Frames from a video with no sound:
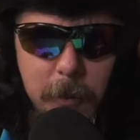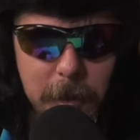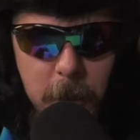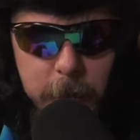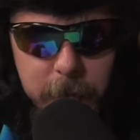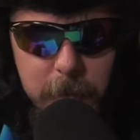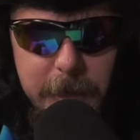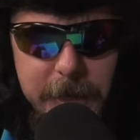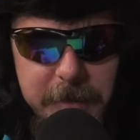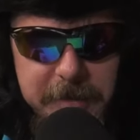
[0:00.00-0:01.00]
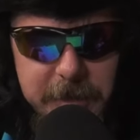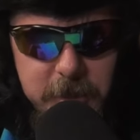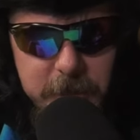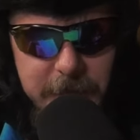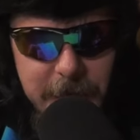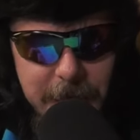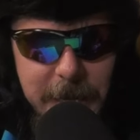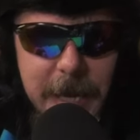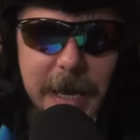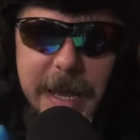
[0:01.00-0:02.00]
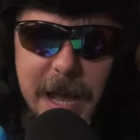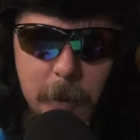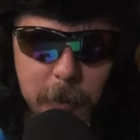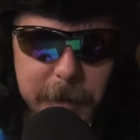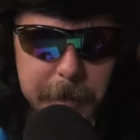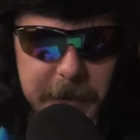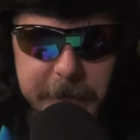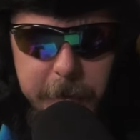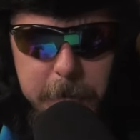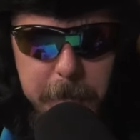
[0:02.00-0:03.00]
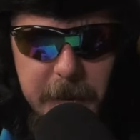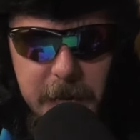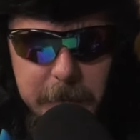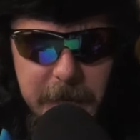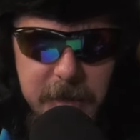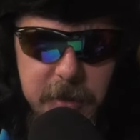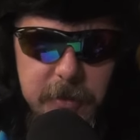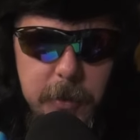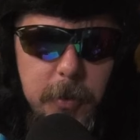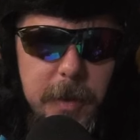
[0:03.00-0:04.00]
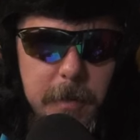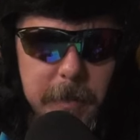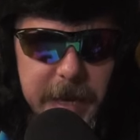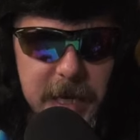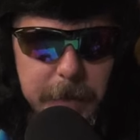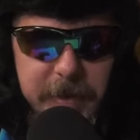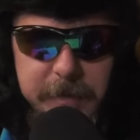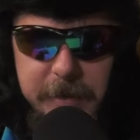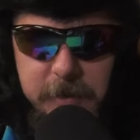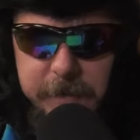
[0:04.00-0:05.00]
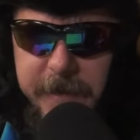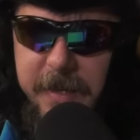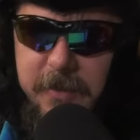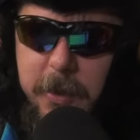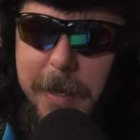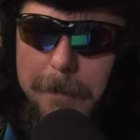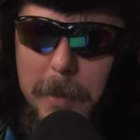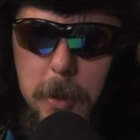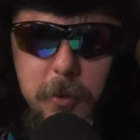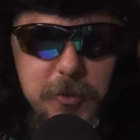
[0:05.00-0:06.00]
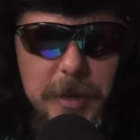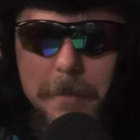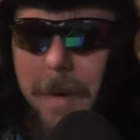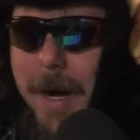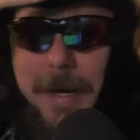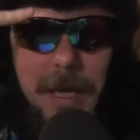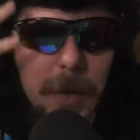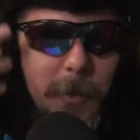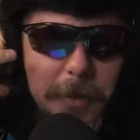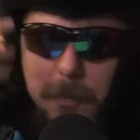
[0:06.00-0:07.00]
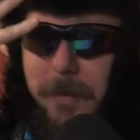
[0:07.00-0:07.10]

over relying on CGI. He got Rick Baker, baby, to do the makeup and special effects, so you get Paul Giamatti with